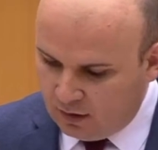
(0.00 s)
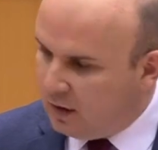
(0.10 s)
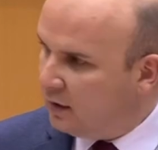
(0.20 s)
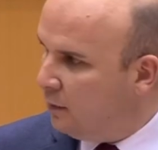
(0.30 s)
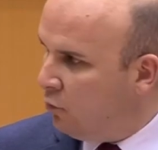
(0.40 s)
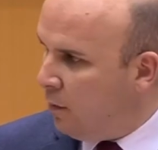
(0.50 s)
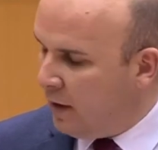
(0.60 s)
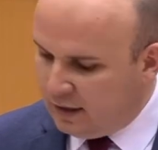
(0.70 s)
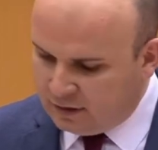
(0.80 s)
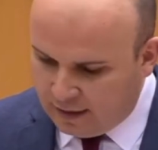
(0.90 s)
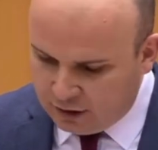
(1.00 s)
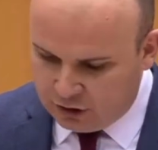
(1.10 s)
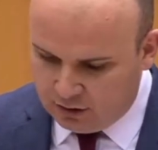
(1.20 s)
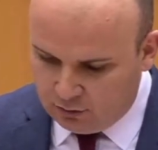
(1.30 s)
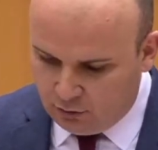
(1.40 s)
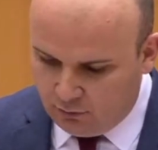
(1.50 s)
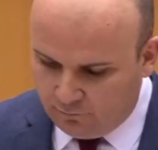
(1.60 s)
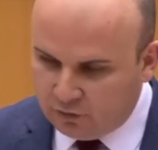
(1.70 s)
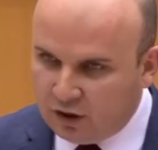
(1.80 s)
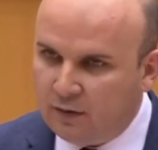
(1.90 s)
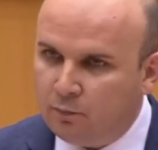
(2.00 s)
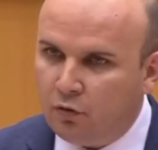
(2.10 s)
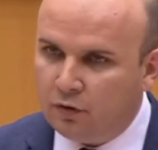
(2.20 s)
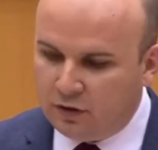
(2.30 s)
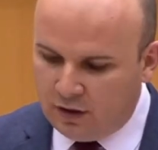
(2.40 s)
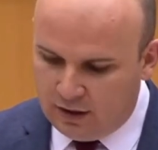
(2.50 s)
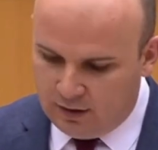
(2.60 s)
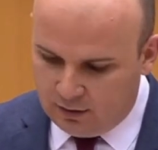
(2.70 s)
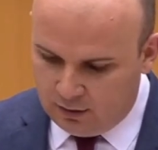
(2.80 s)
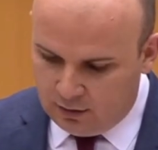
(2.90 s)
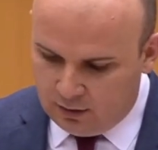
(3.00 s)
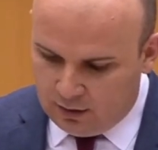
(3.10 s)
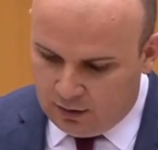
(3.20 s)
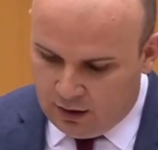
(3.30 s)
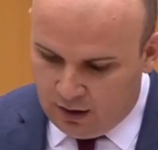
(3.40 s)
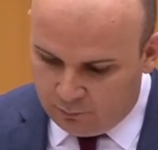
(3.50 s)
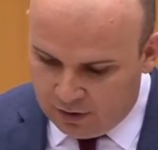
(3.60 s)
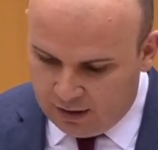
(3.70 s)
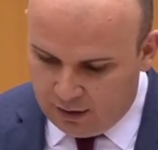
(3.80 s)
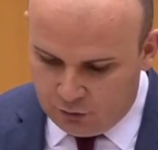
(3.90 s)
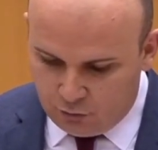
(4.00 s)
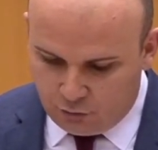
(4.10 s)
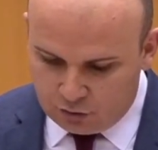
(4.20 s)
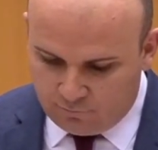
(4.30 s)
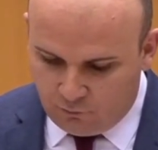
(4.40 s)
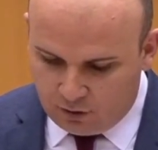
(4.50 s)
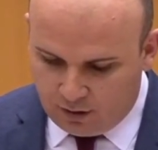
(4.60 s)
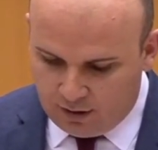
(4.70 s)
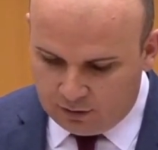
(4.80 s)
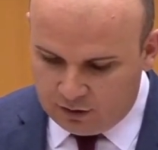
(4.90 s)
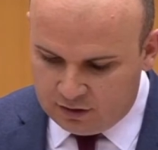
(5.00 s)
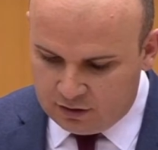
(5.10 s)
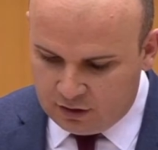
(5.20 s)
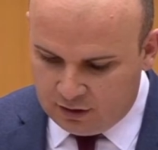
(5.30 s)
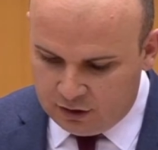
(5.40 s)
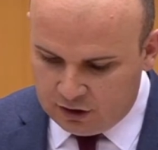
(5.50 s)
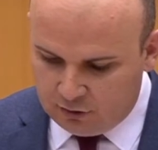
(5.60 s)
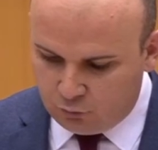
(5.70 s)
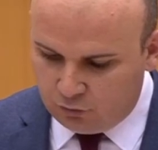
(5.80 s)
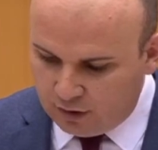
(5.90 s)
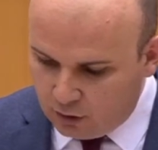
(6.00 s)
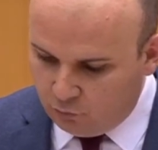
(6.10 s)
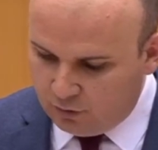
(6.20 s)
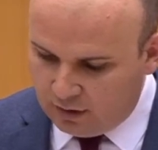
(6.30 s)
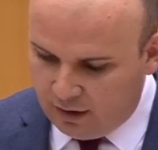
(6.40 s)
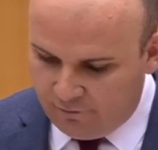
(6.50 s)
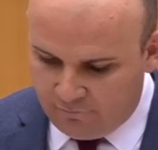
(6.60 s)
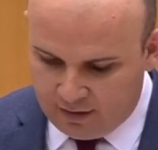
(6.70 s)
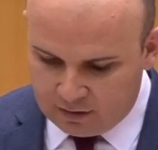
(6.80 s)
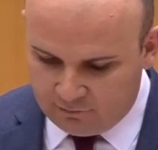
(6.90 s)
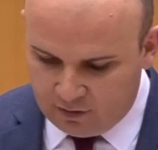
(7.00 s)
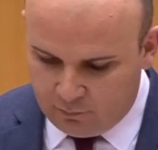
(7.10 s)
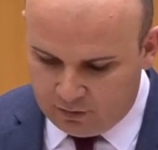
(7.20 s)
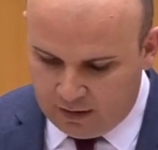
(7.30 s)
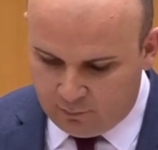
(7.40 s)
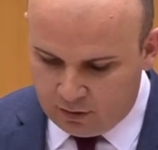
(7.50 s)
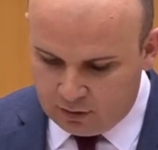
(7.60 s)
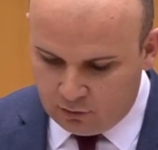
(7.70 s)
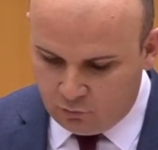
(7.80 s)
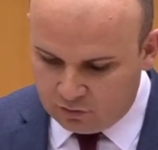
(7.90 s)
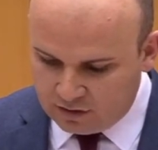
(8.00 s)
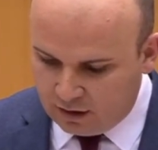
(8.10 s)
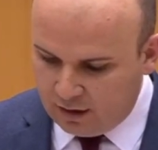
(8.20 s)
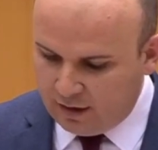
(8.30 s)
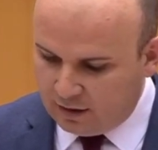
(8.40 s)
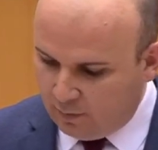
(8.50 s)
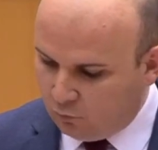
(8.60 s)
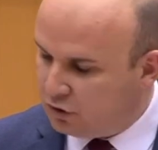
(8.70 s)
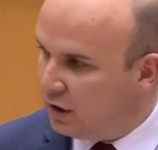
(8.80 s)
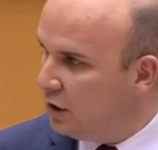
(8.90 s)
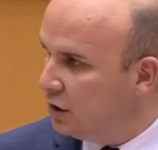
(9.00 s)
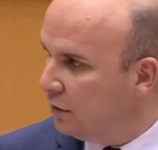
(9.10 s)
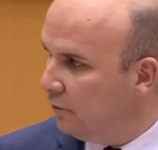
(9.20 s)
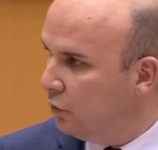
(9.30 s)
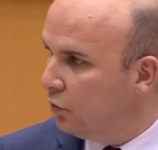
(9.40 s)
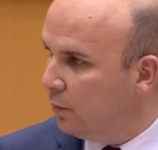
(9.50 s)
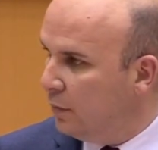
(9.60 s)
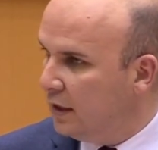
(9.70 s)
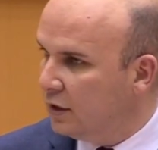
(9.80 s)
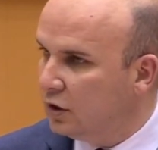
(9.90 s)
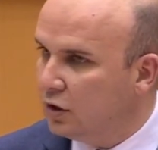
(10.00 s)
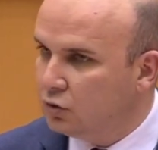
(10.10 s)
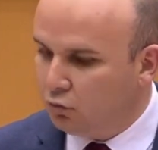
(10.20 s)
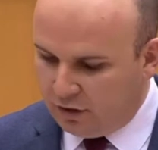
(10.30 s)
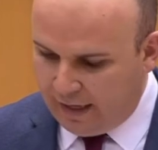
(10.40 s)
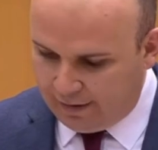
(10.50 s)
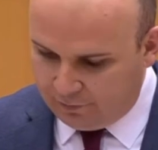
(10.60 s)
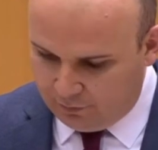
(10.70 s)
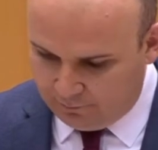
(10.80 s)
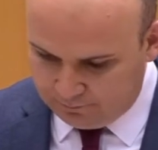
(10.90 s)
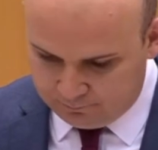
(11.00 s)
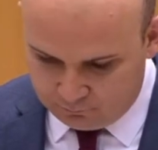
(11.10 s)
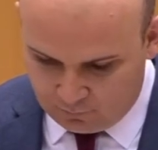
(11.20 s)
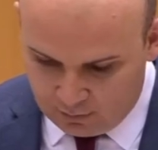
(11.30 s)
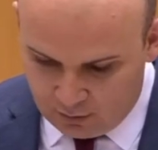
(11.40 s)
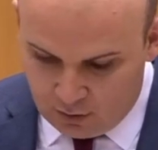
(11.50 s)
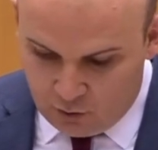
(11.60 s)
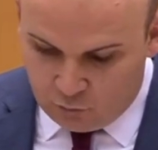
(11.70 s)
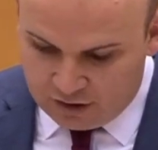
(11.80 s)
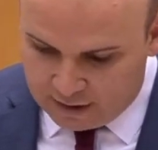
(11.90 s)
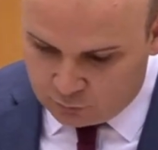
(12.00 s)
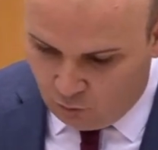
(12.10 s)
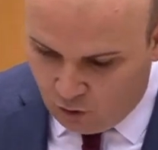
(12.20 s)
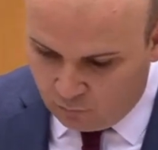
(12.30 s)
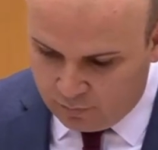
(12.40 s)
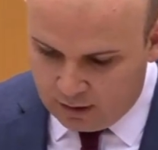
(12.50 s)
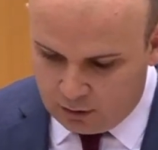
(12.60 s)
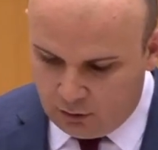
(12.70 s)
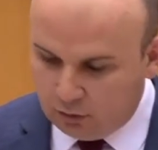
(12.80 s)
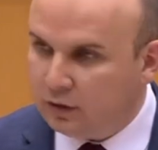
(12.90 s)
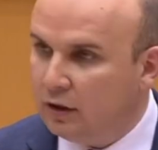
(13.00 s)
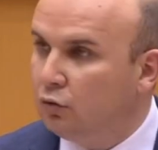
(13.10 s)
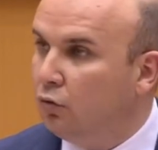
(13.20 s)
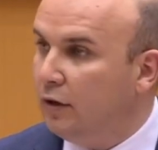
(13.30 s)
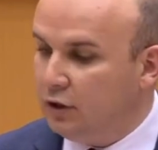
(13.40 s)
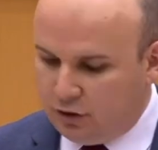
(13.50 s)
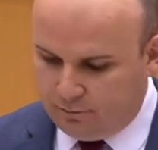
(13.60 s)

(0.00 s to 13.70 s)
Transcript: The mobilization of 3.3 billion euros for the countries in the region to deal with the effects of the pandemic was a clear demonstration of European solidarity, which has long been called into question.